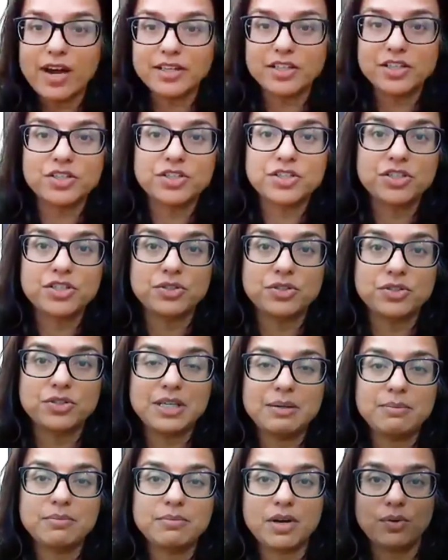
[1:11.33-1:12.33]
in your
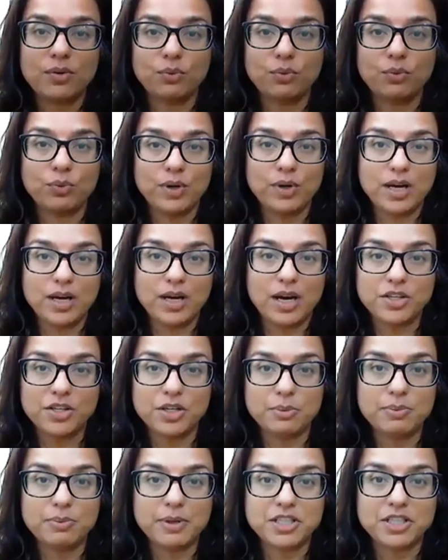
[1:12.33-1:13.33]
stream, under your
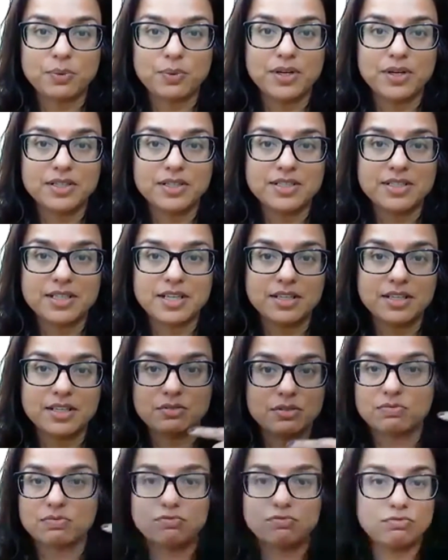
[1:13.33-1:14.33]
picture where it
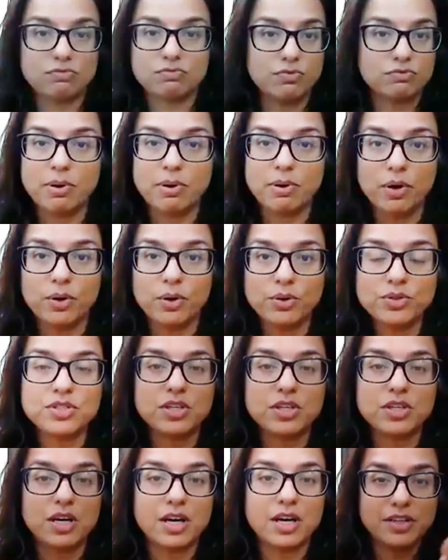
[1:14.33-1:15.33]
says write a post,
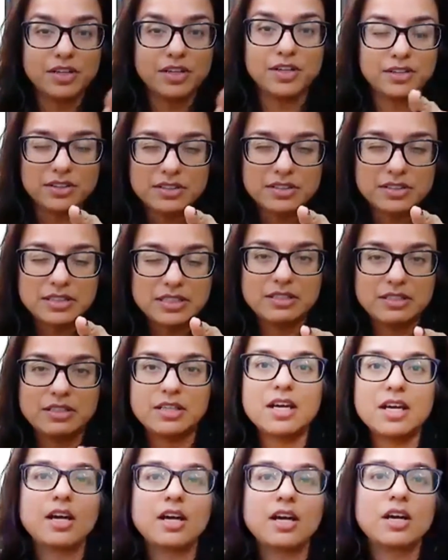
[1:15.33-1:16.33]
underneath you'll see
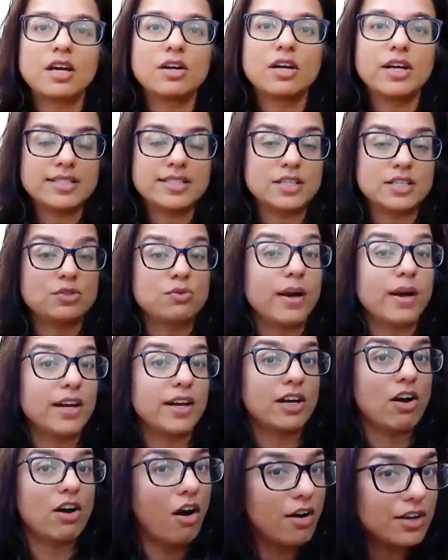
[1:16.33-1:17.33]
it says write
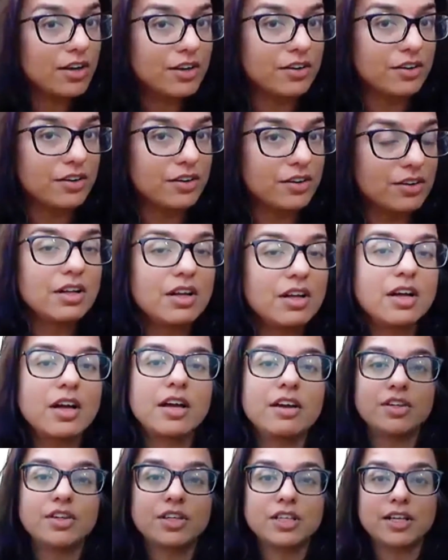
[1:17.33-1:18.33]
an article.
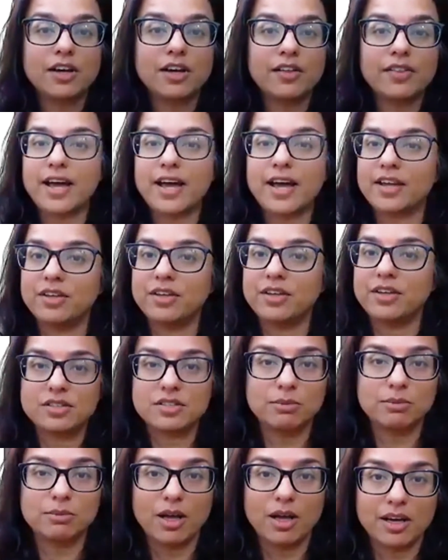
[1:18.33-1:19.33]
If you click on that, you can
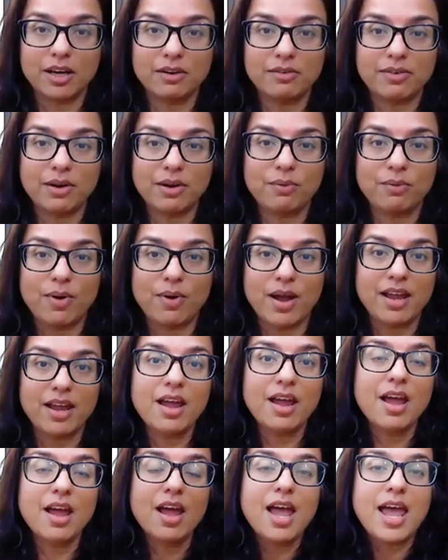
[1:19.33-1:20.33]
start blogging right away.
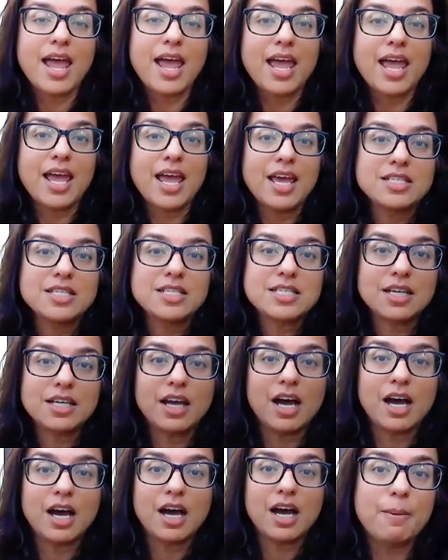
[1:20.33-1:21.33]
And
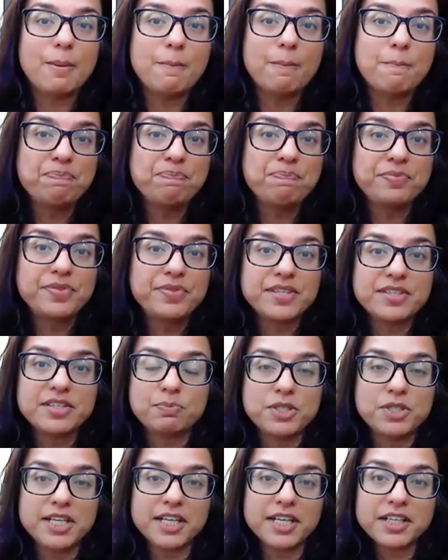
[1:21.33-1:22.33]
this is
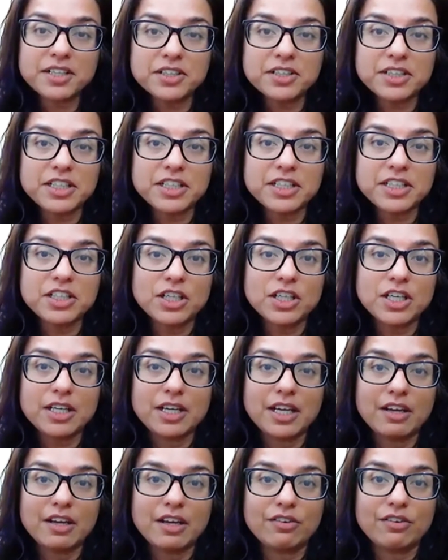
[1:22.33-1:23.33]
particularly good
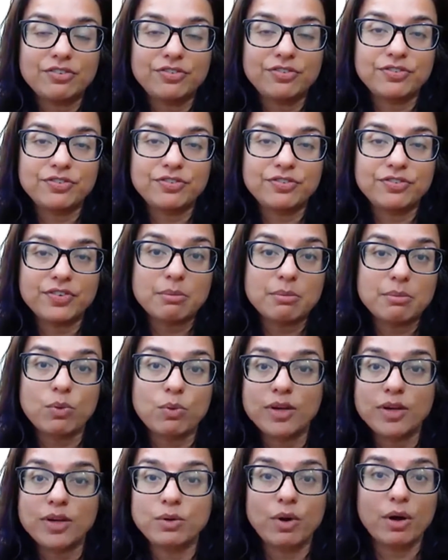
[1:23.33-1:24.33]
if, number
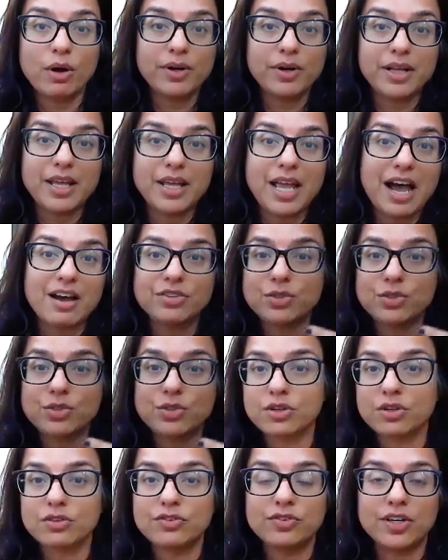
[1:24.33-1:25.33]
one, you already have
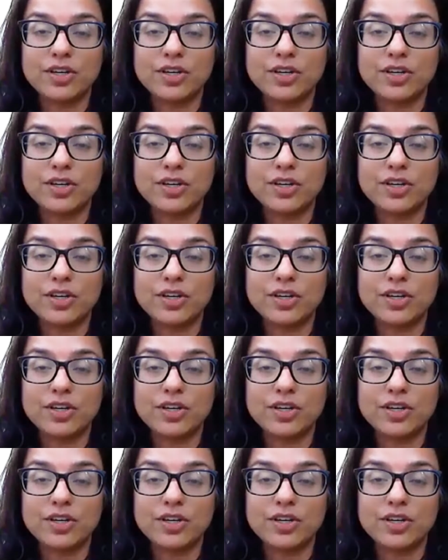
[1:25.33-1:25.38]
sort of